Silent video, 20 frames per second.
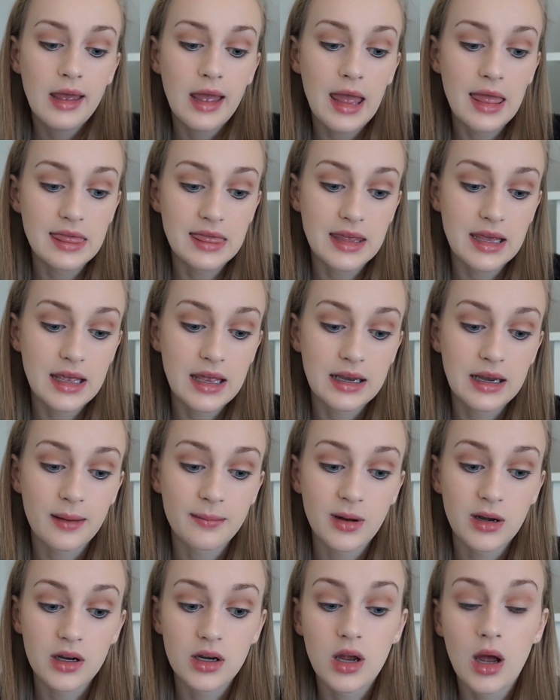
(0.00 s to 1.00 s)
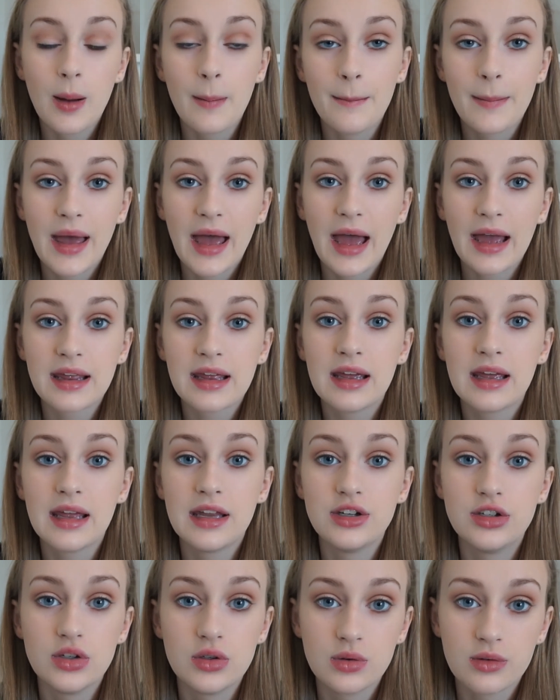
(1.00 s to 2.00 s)
and then I'm going to come back
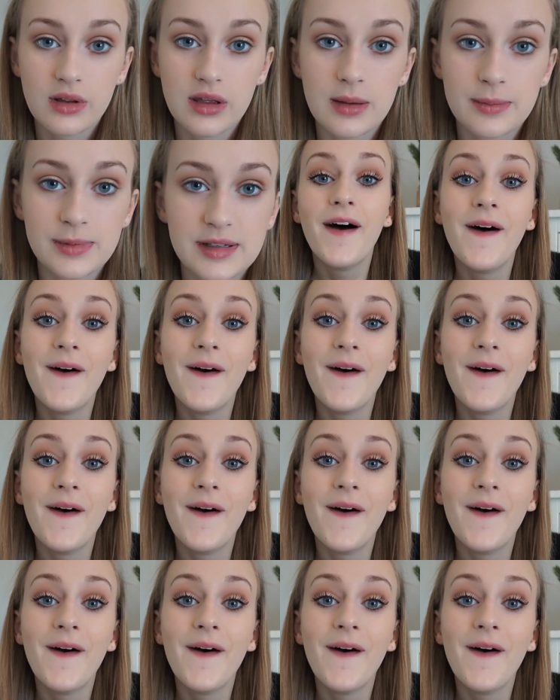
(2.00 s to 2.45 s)
and do lips.